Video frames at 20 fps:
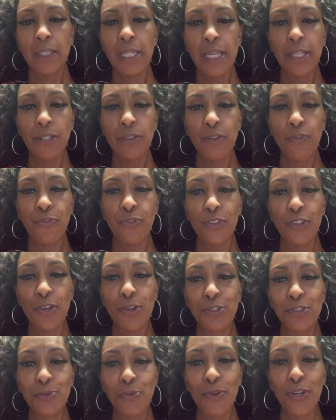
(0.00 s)
Thank you for
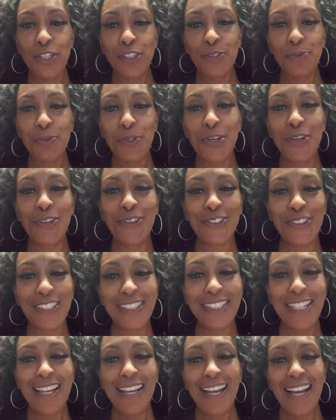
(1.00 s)
those words.
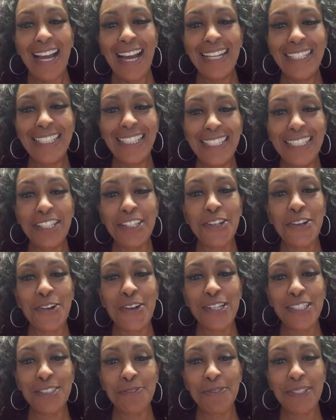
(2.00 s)
I need
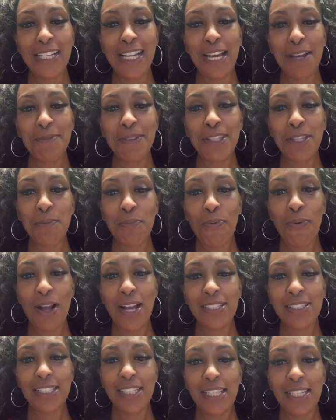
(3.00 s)
encouragement. I'm in the
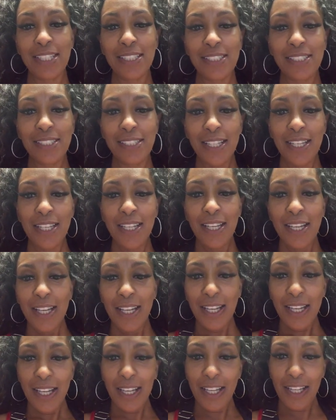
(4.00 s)
process
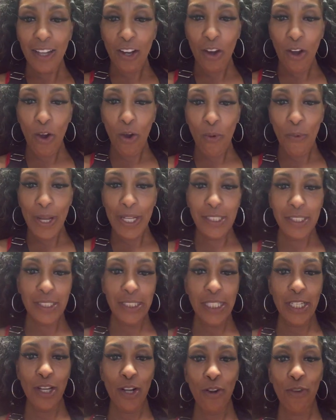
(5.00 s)
and
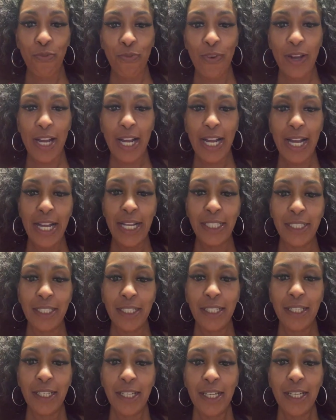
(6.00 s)
always
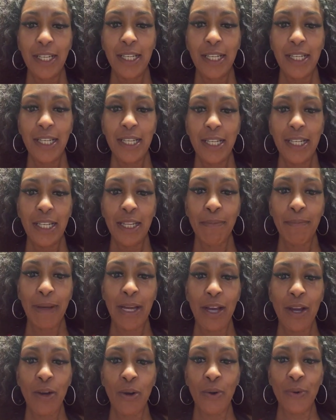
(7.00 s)
terrified in
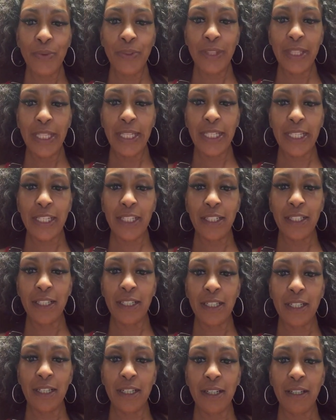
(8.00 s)
my own thinking
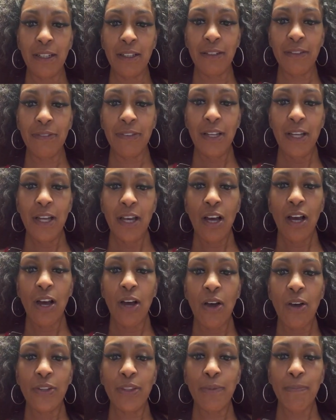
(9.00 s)
of
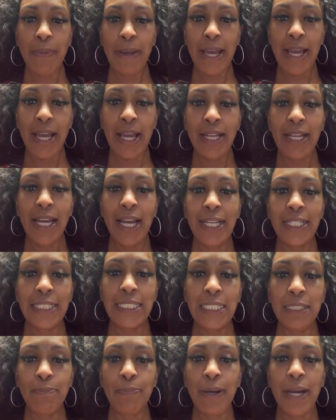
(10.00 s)
all the bad. I
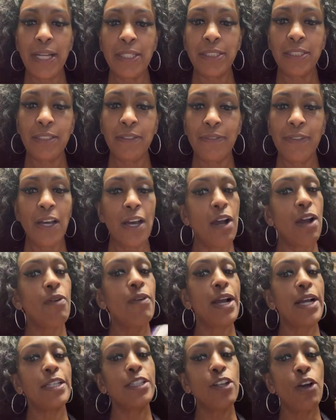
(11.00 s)
need positive.
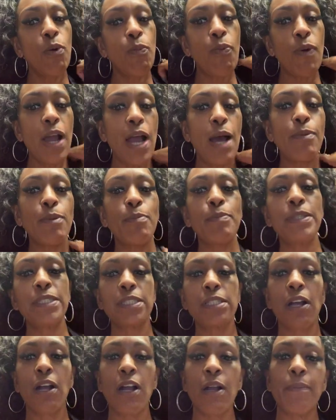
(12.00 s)
All right, no problem,
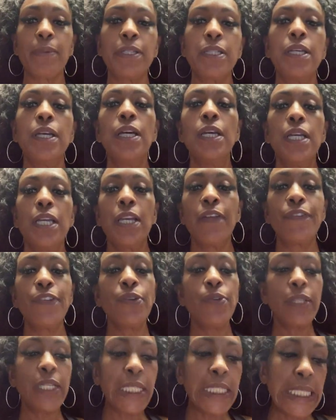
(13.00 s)
Miss Carmen. If
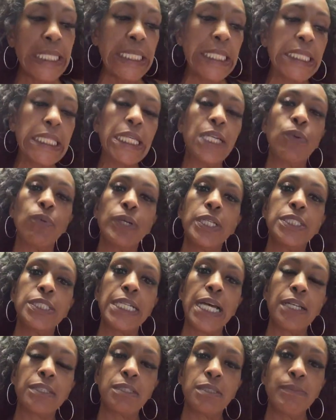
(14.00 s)
you need anything,
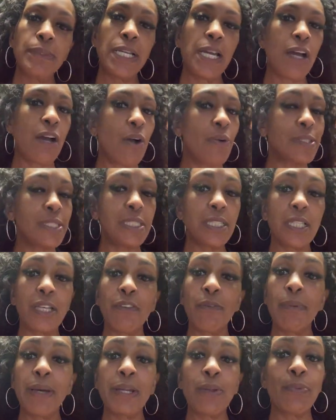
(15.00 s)
reach out to me. I always tell
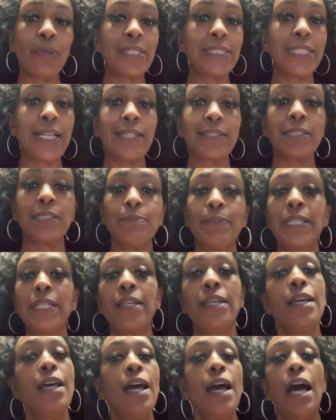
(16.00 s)
everybody, reach out to
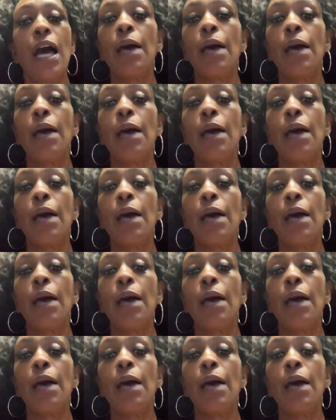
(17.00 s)
me.